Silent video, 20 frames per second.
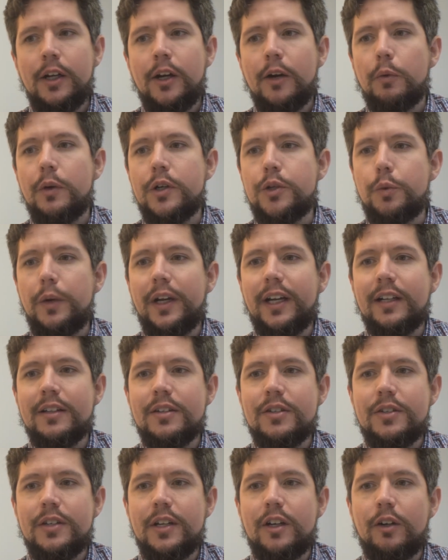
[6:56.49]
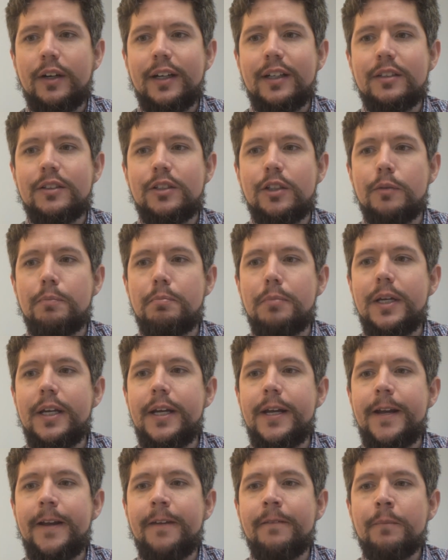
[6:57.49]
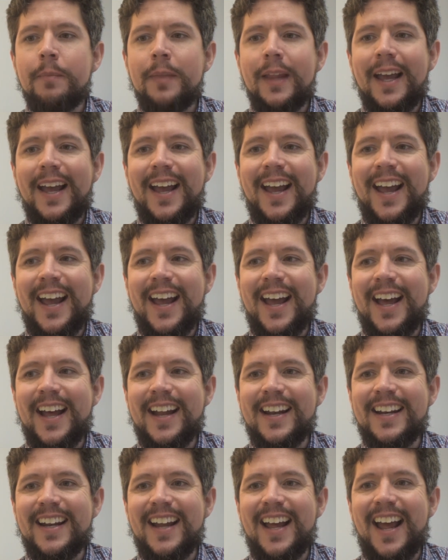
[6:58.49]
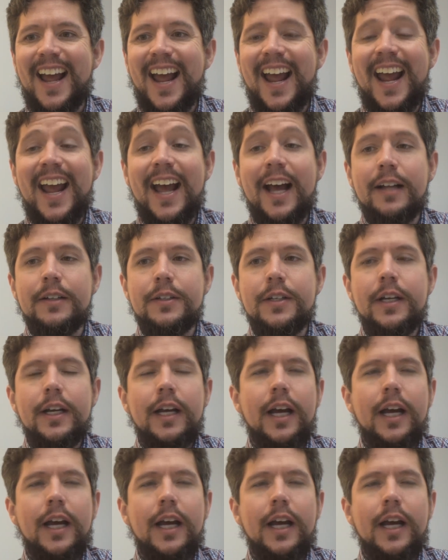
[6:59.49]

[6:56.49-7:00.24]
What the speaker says: which we consider it to be an and.